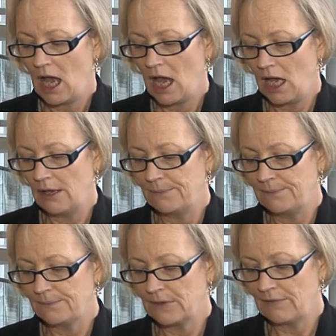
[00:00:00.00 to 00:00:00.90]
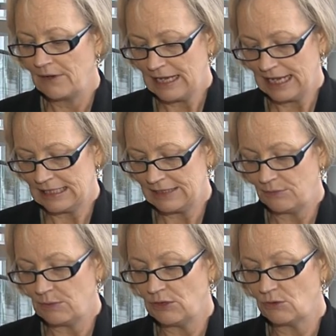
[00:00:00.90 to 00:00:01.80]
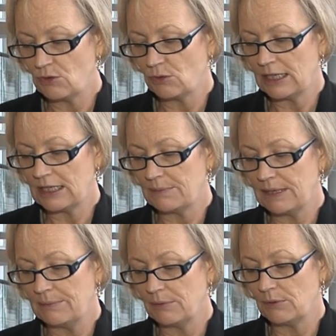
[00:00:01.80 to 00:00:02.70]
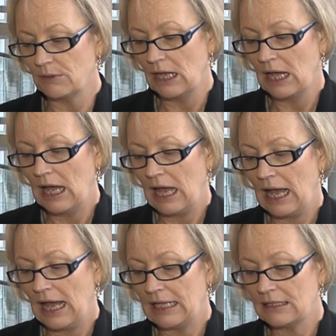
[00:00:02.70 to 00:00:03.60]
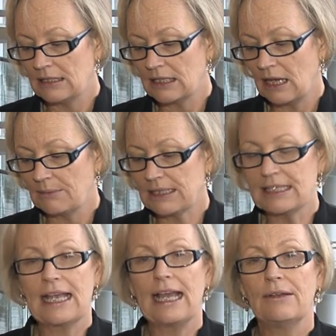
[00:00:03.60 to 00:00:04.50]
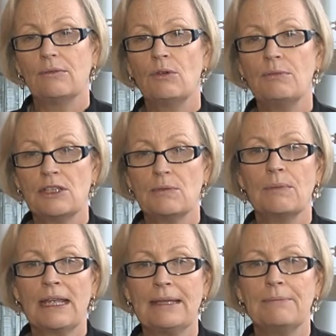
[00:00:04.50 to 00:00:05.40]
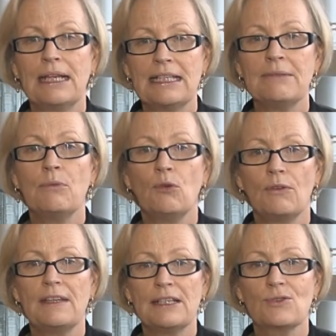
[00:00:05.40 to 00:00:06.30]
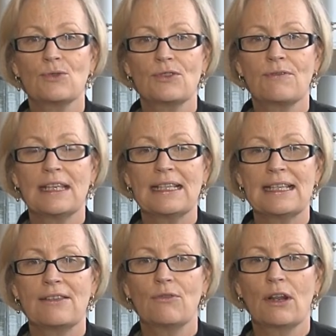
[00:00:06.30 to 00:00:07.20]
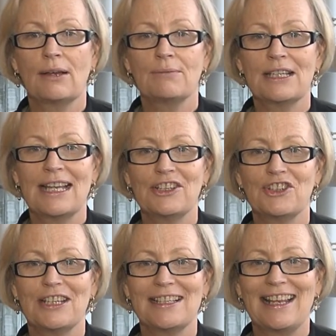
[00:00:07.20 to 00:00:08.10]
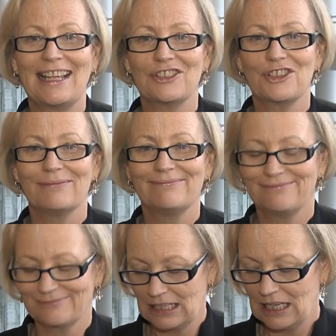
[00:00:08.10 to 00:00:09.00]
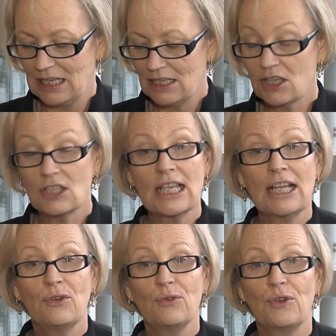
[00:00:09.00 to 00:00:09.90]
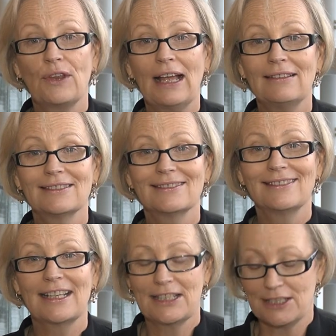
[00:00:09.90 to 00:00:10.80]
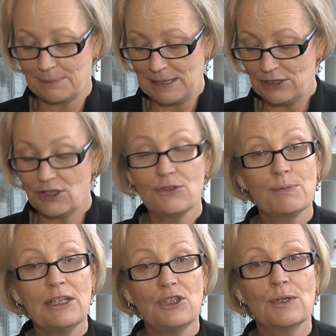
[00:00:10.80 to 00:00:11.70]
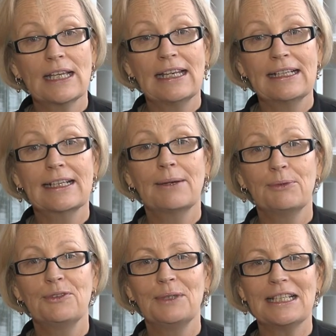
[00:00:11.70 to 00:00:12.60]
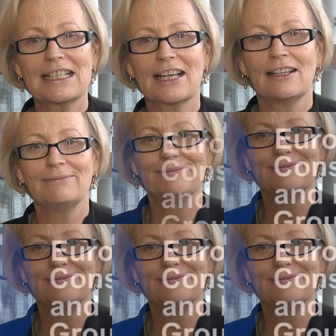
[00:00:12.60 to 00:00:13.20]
They're very handy for when you're talking to people. And I must say, we'll be making plenty more of these sorts of things in the run-up to next year's election. So I'll sign off on that. Nice to speak to you. Speak to you again in a couple of weeks' time.